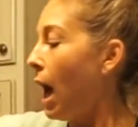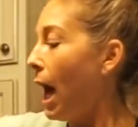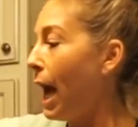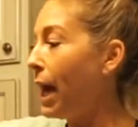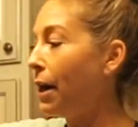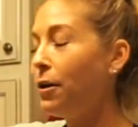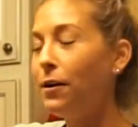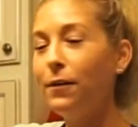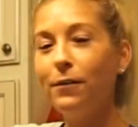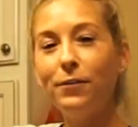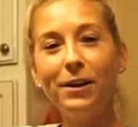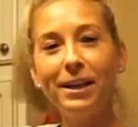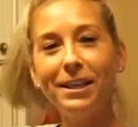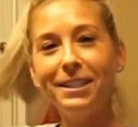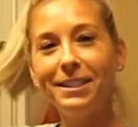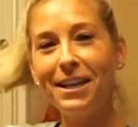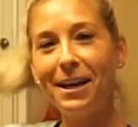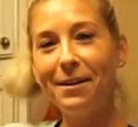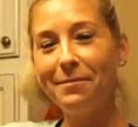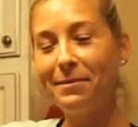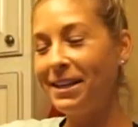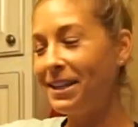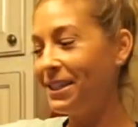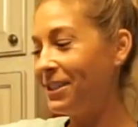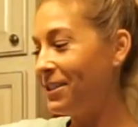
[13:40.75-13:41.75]
don't know if you guys
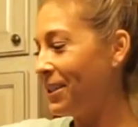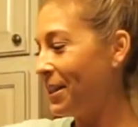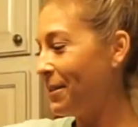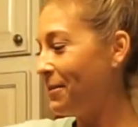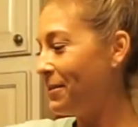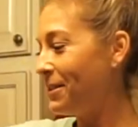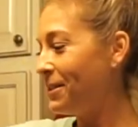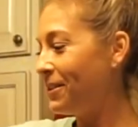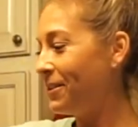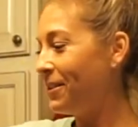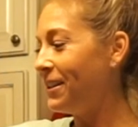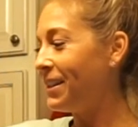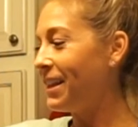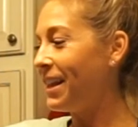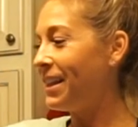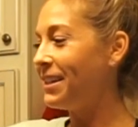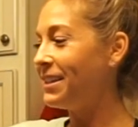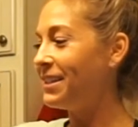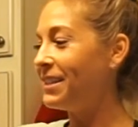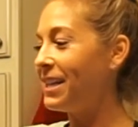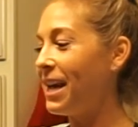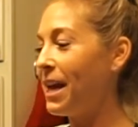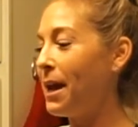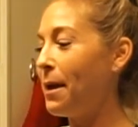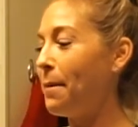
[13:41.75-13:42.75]
saw my Instagram story the
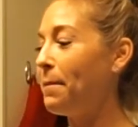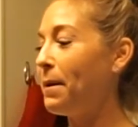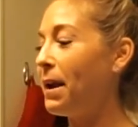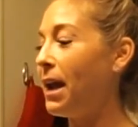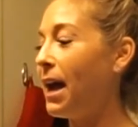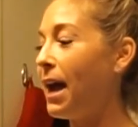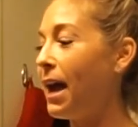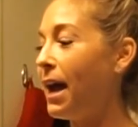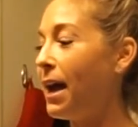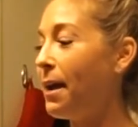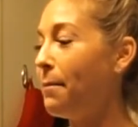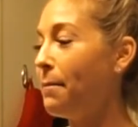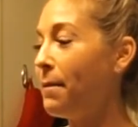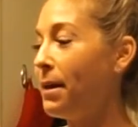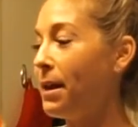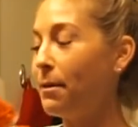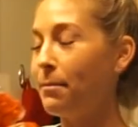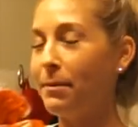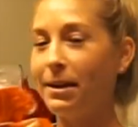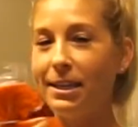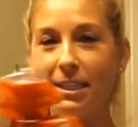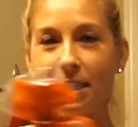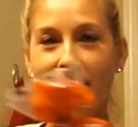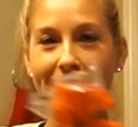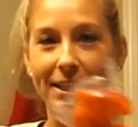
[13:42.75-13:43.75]
other day, but I make
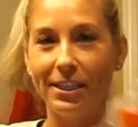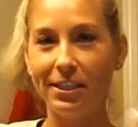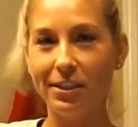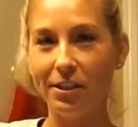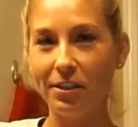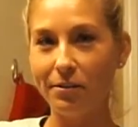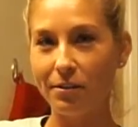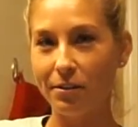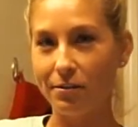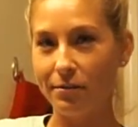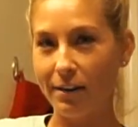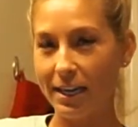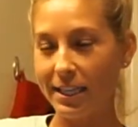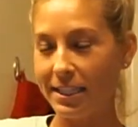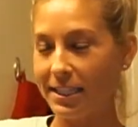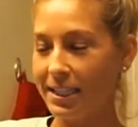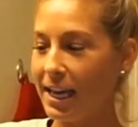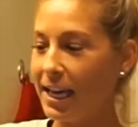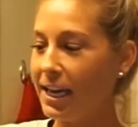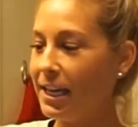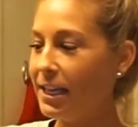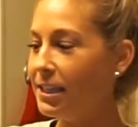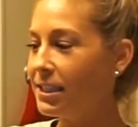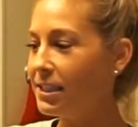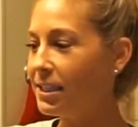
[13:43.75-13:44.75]
my cereal with rice
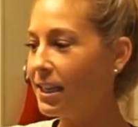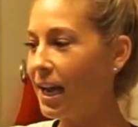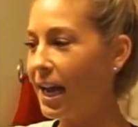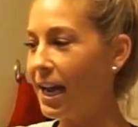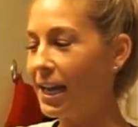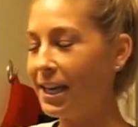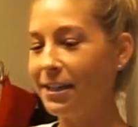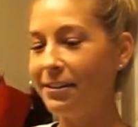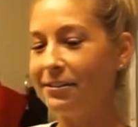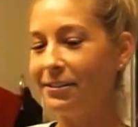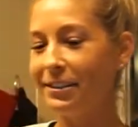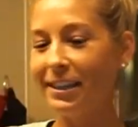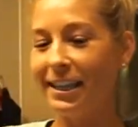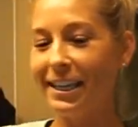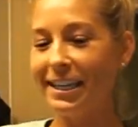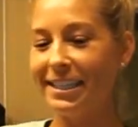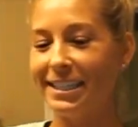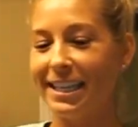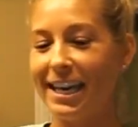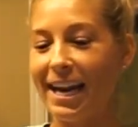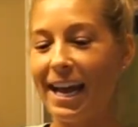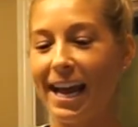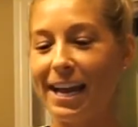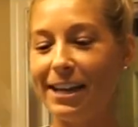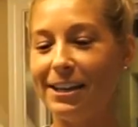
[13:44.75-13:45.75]
cakes. I didn't realize
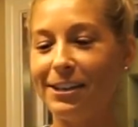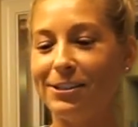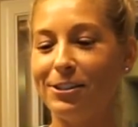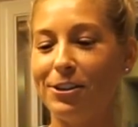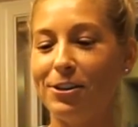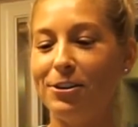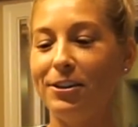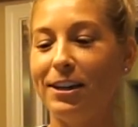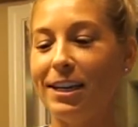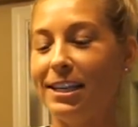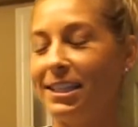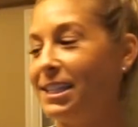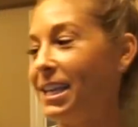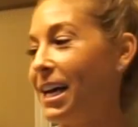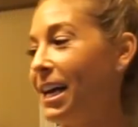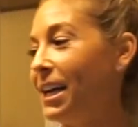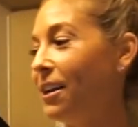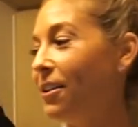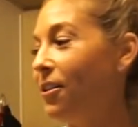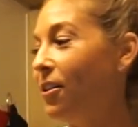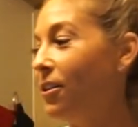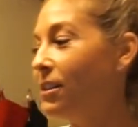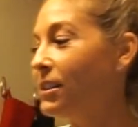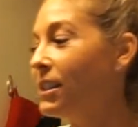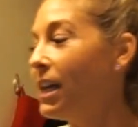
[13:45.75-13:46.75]
that I hadn't showed you guys that
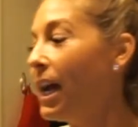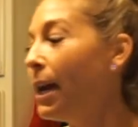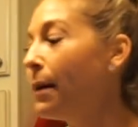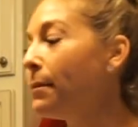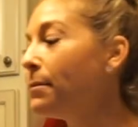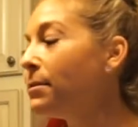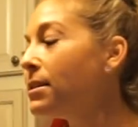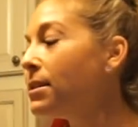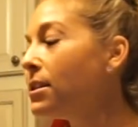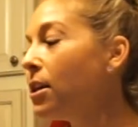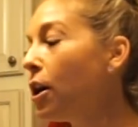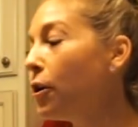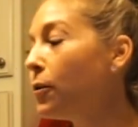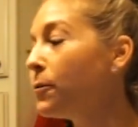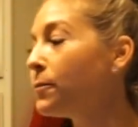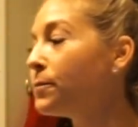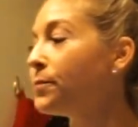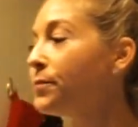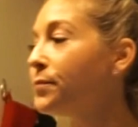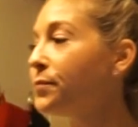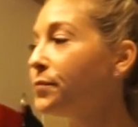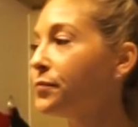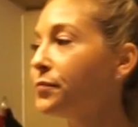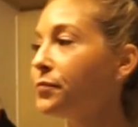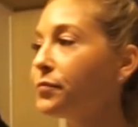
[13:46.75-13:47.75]
in a long time. So
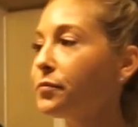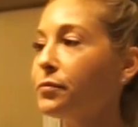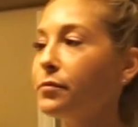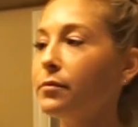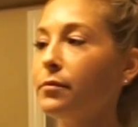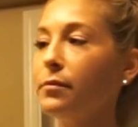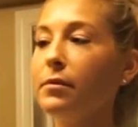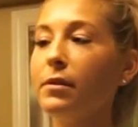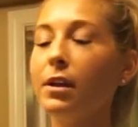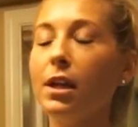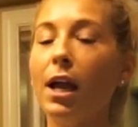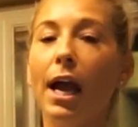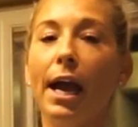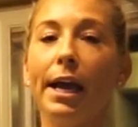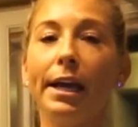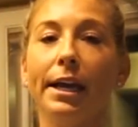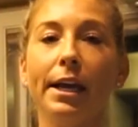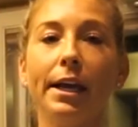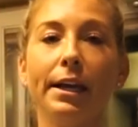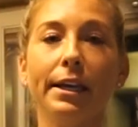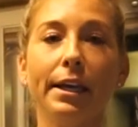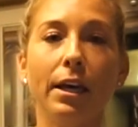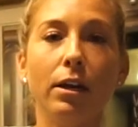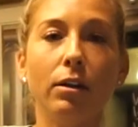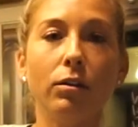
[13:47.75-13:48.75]
I
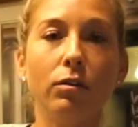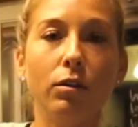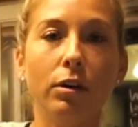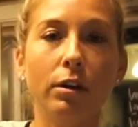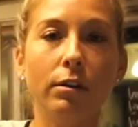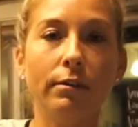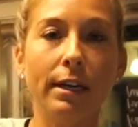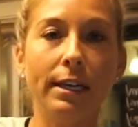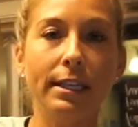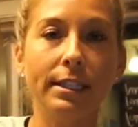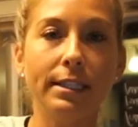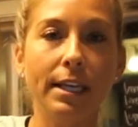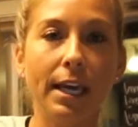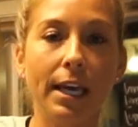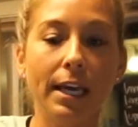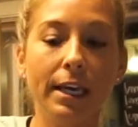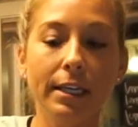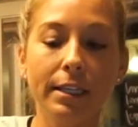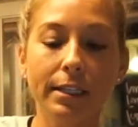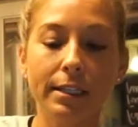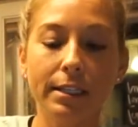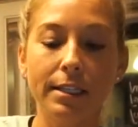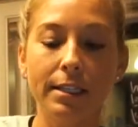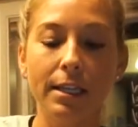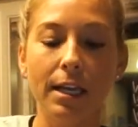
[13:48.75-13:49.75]
get kettle corn rice
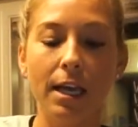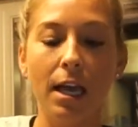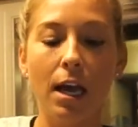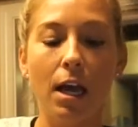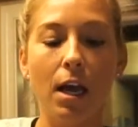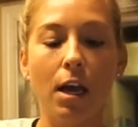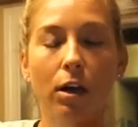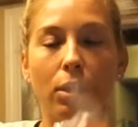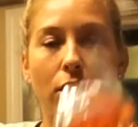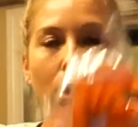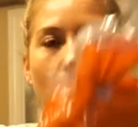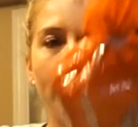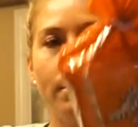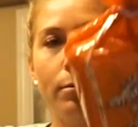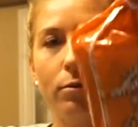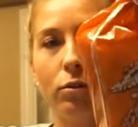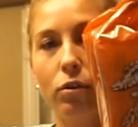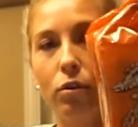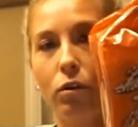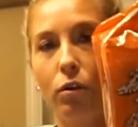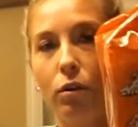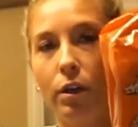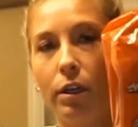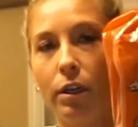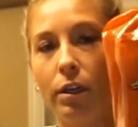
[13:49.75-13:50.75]
cakes, caramel
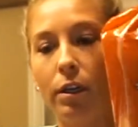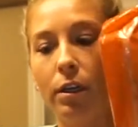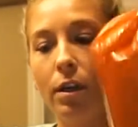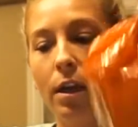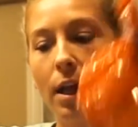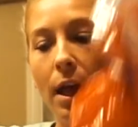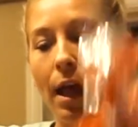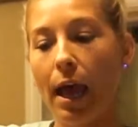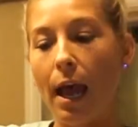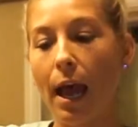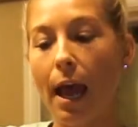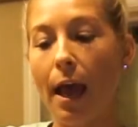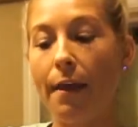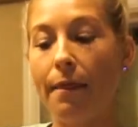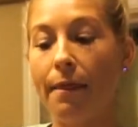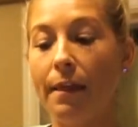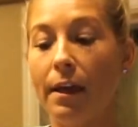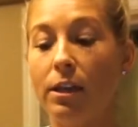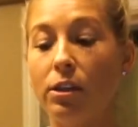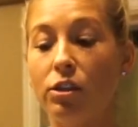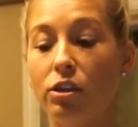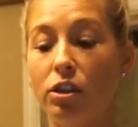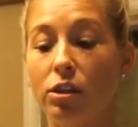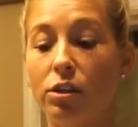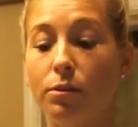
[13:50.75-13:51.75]
corn, and
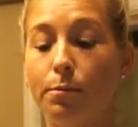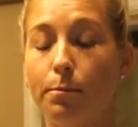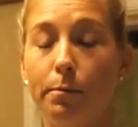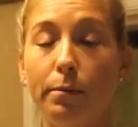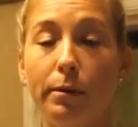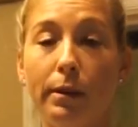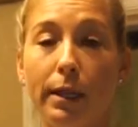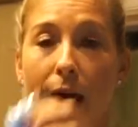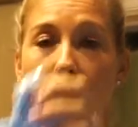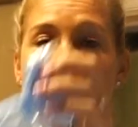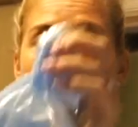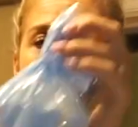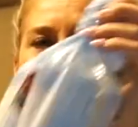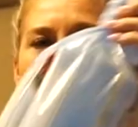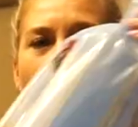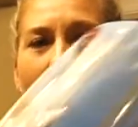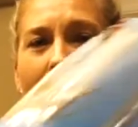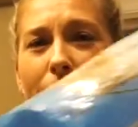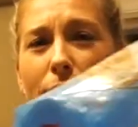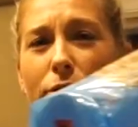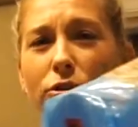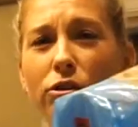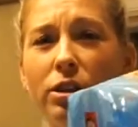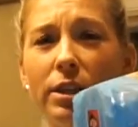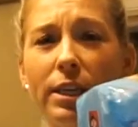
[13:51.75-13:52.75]
then just plain.
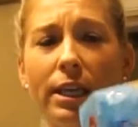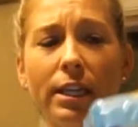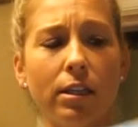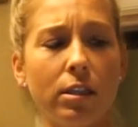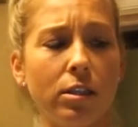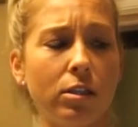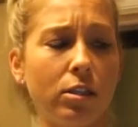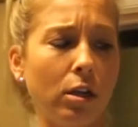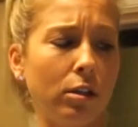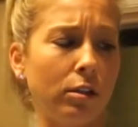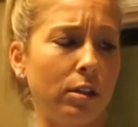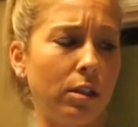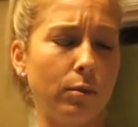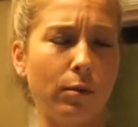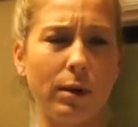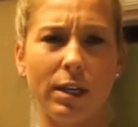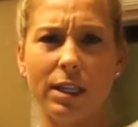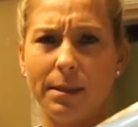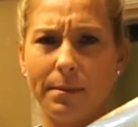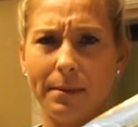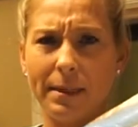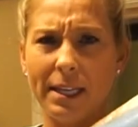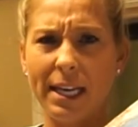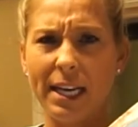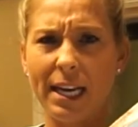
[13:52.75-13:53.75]
I usually get the salted
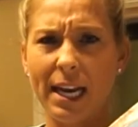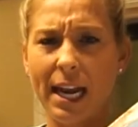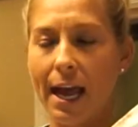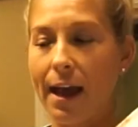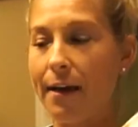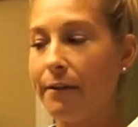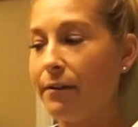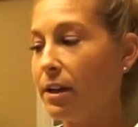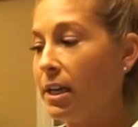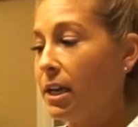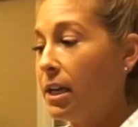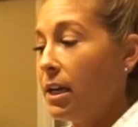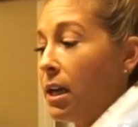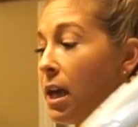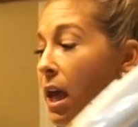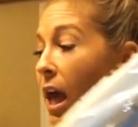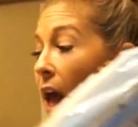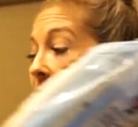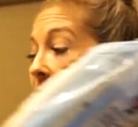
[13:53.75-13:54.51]
ones, but they didn't have any.